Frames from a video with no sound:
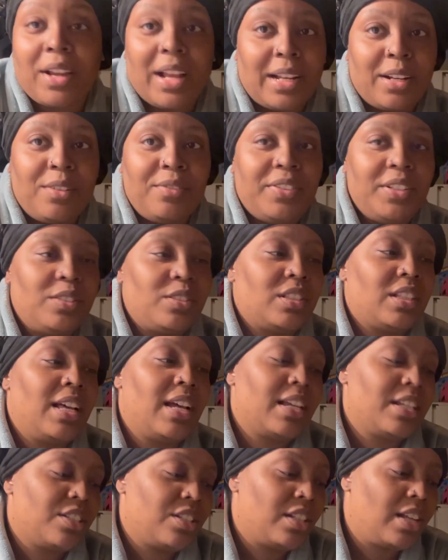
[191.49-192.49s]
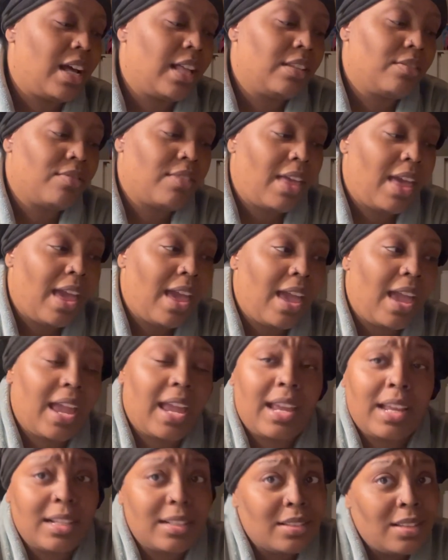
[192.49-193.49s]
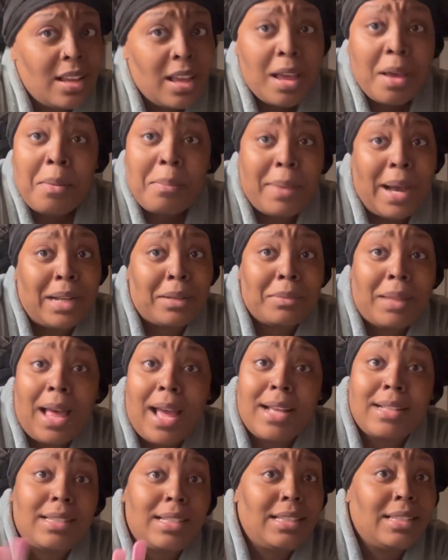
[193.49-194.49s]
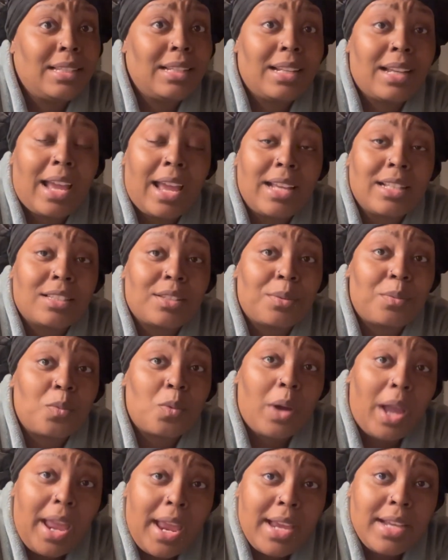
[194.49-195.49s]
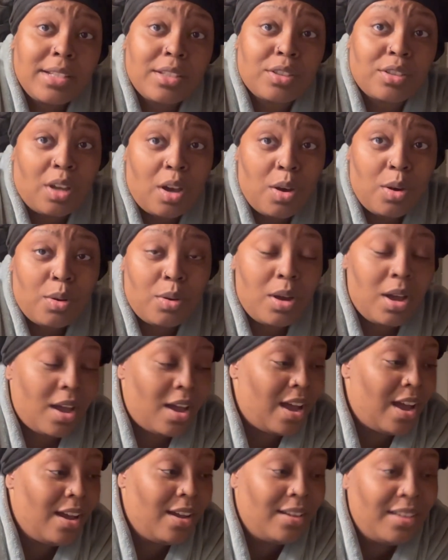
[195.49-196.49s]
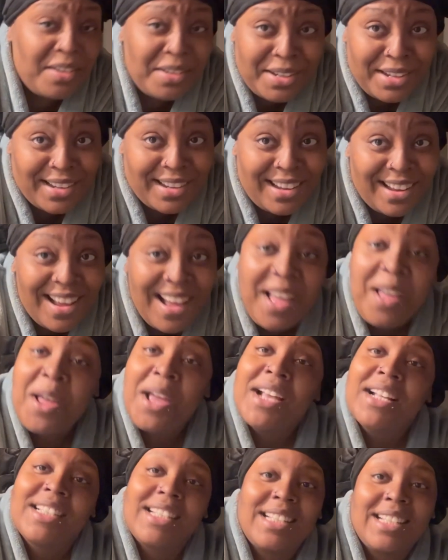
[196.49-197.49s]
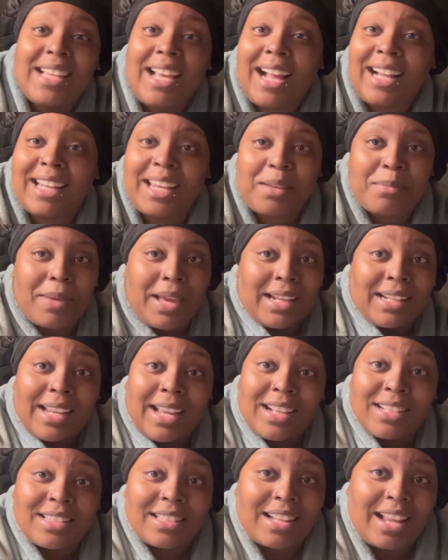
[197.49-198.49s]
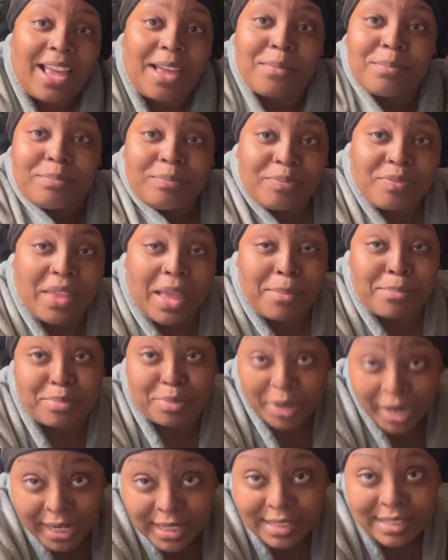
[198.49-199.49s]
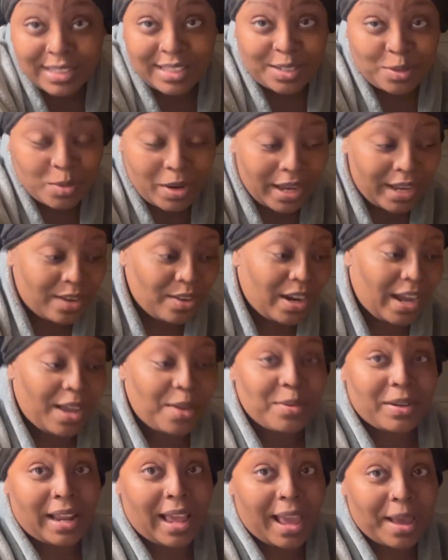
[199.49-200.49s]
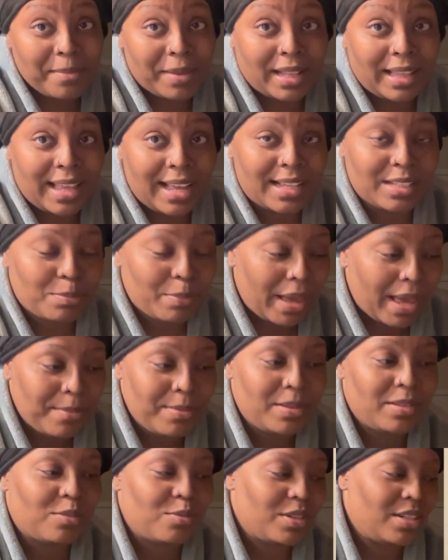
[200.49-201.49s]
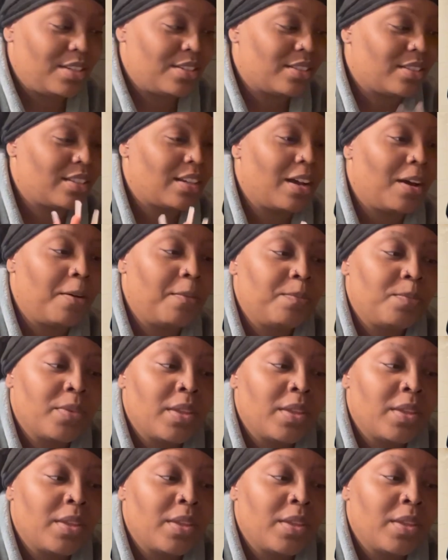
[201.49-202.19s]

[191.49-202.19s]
I don't feel sluggish and all of that. And bottom line, TT done gained some weight, so TT got to get back down to that pregnancy way, okay, when I had my last baby 3 years ago.